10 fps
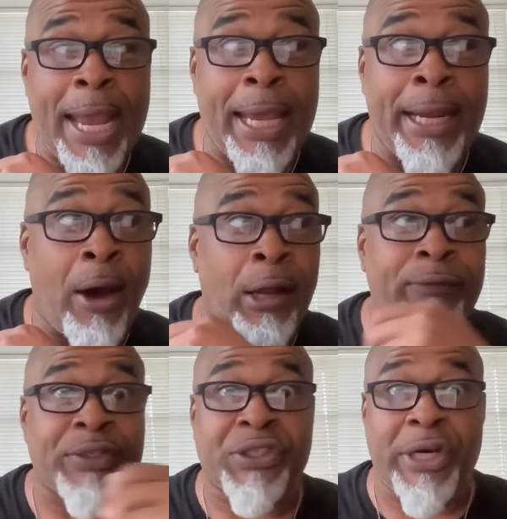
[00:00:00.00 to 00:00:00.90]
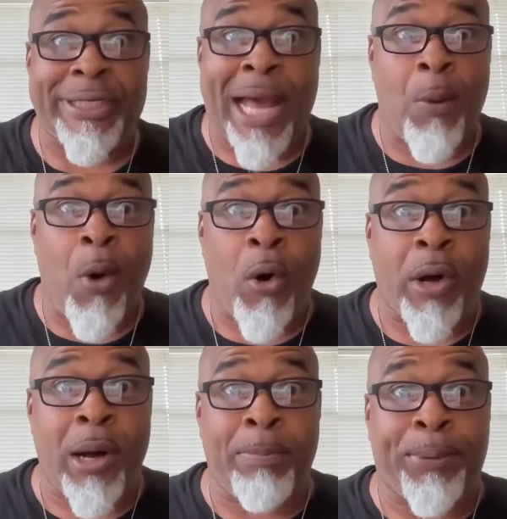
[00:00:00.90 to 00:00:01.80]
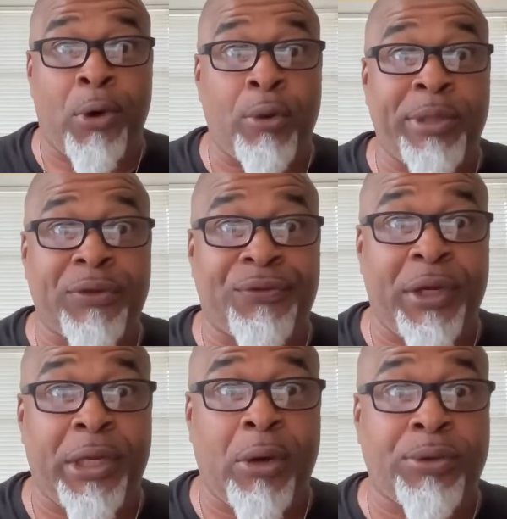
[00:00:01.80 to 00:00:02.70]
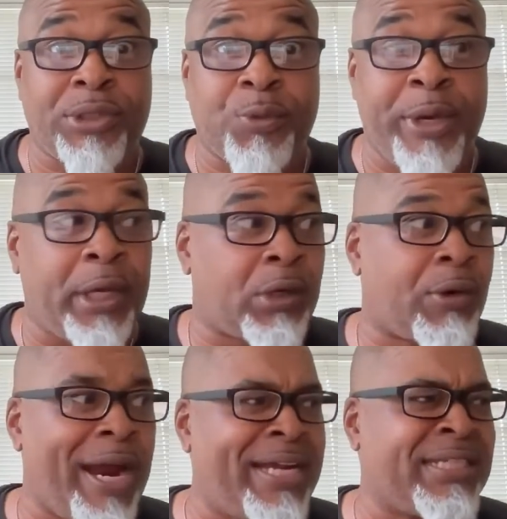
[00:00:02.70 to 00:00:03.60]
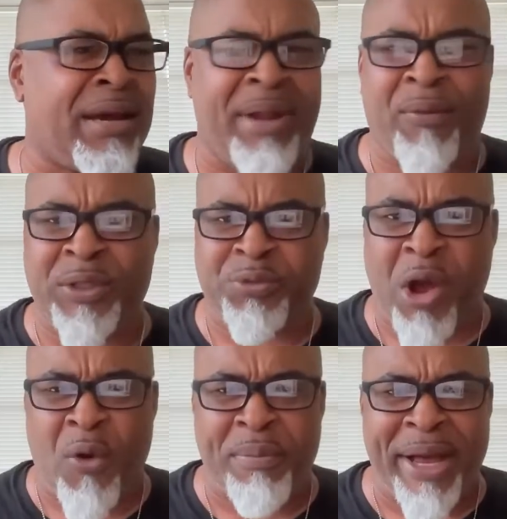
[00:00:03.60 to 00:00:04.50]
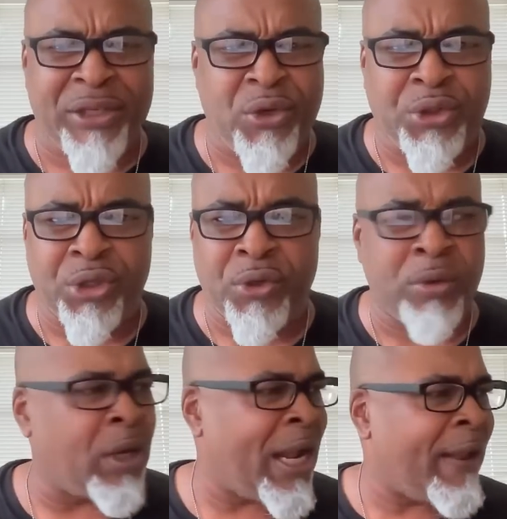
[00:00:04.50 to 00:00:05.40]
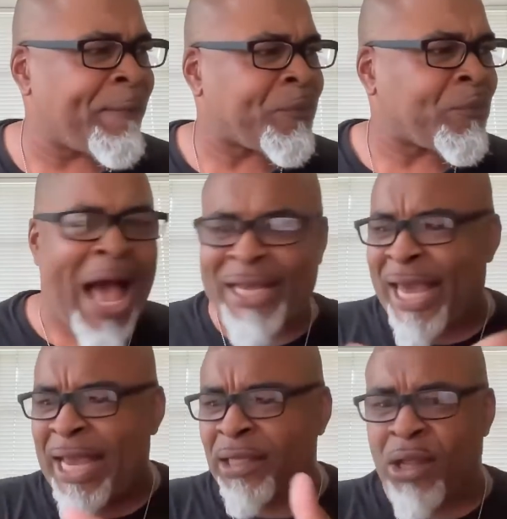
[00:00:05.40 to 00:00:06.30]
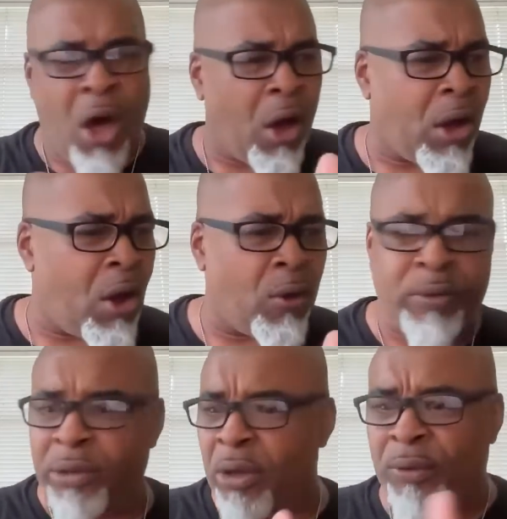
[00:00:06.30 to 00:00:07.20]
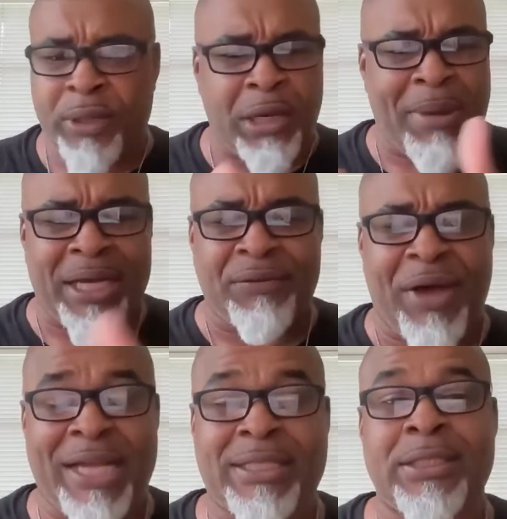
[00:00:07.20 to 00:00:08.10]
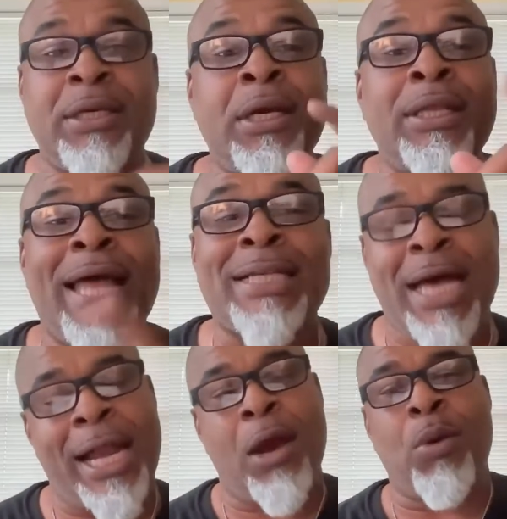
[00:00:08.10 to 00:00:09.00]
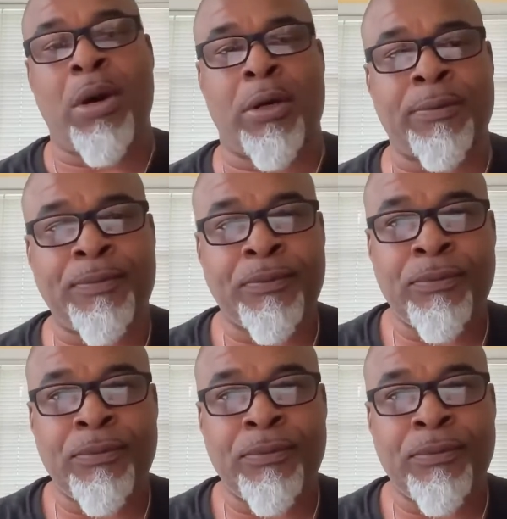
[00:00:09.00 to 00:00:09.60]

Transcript: And all of a sudden, I woke up, boom, this video just went crazy. I'm like, what's wrong with my YouTube? I can't log on on none of my devices. That's how that worked.